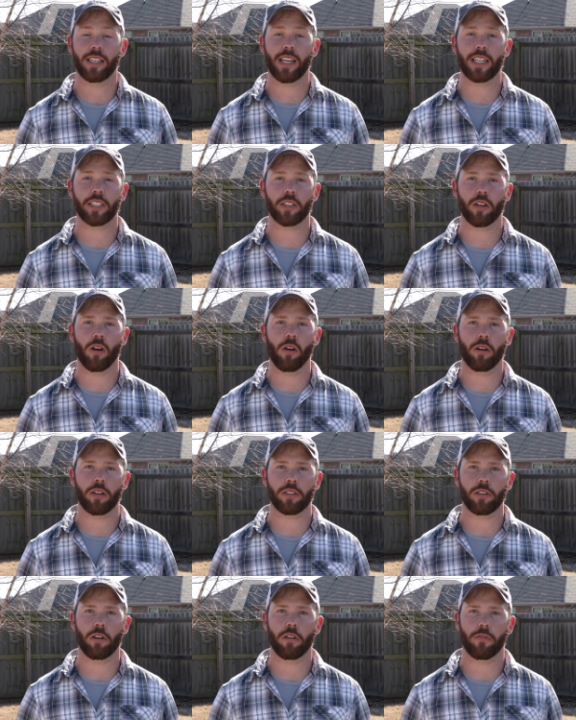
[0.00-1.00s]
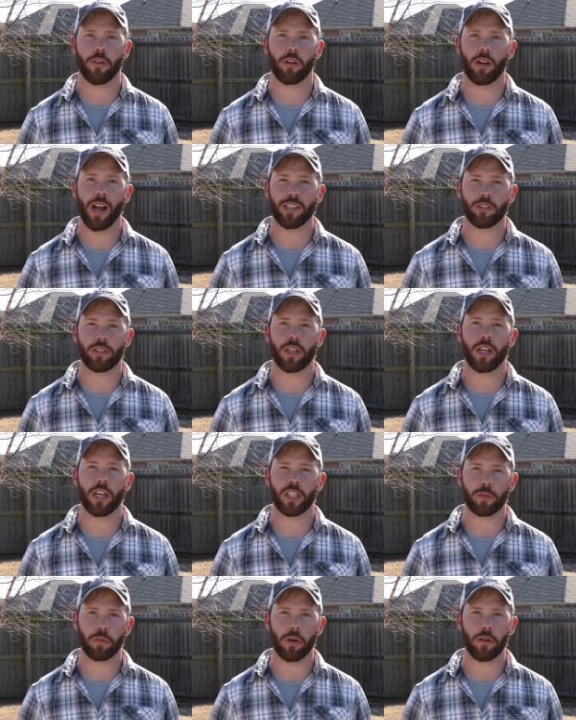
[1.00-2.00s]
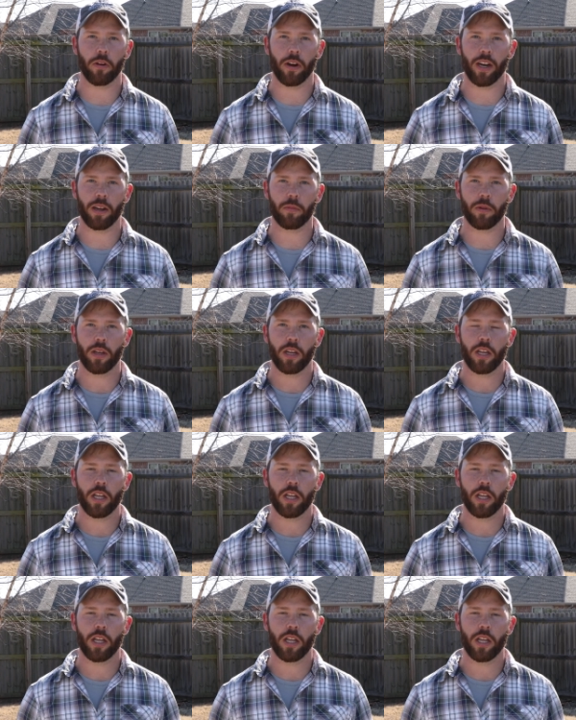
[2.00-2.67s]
Thanks to the Arkansas Fertilizer Tonnage Program,